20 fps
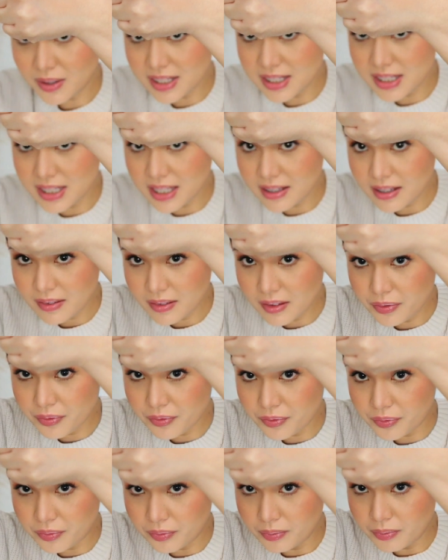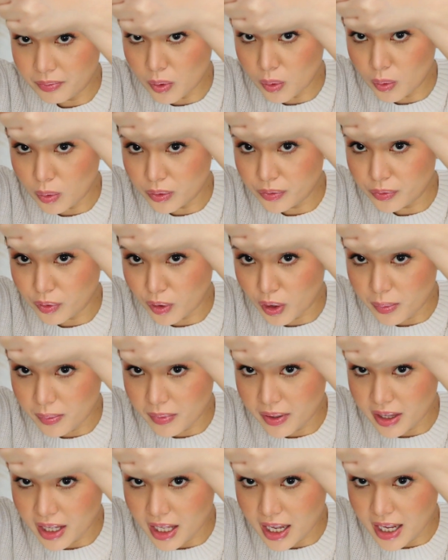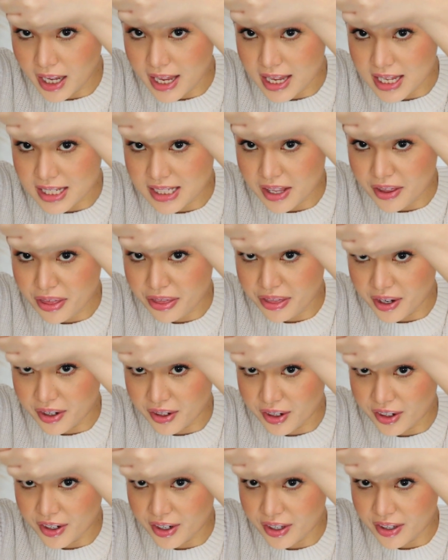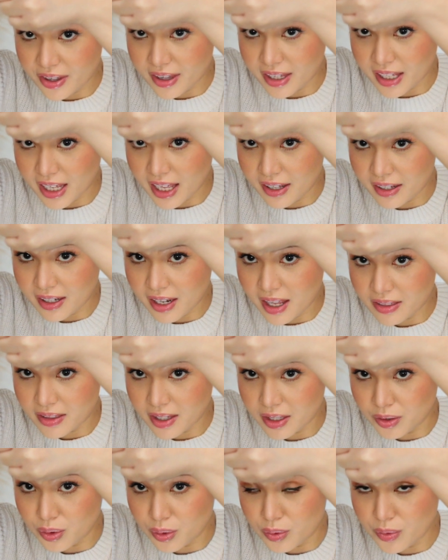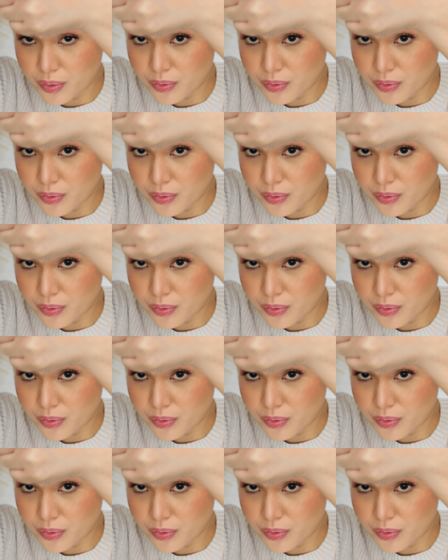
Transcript: can see that the old formula is thinner than the new